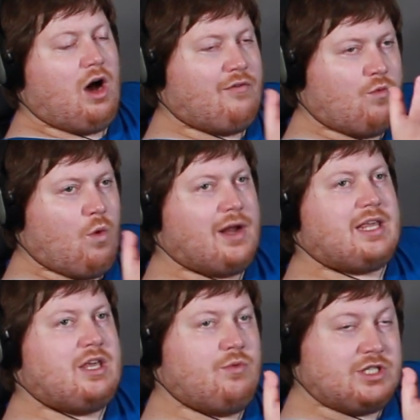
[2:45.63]
of what
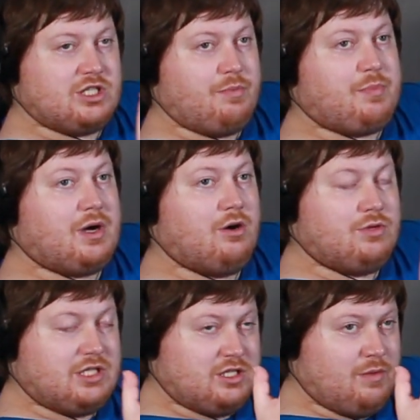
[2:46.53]
he was
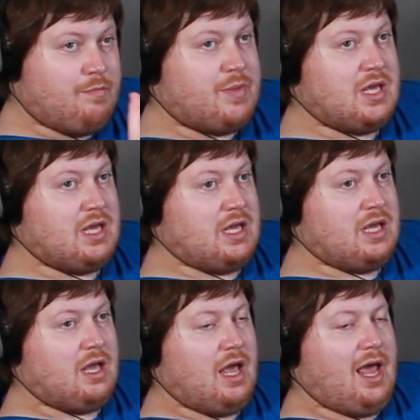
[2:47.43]
supposed to
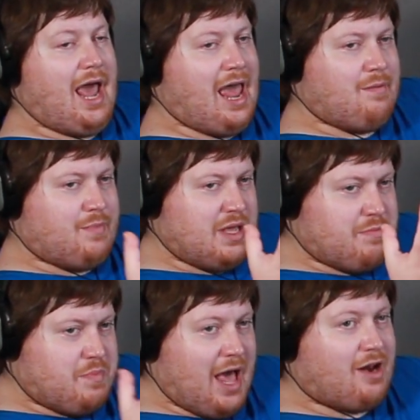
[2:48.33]
be and
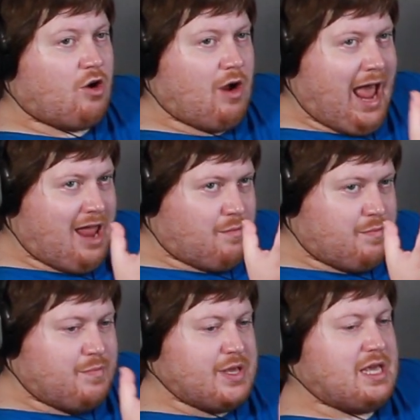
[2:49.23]
be better
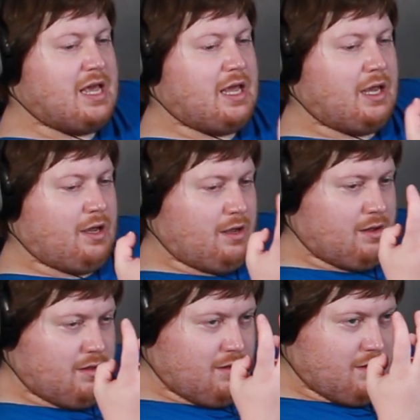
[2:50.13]
at being